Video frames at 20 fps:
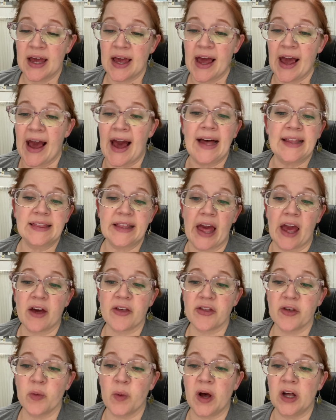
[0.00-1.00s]
At
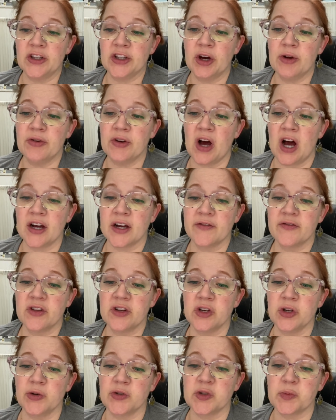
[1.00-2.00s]
length the well-known knock of the
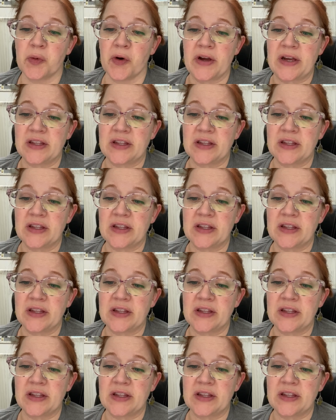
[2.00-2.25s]
newsboy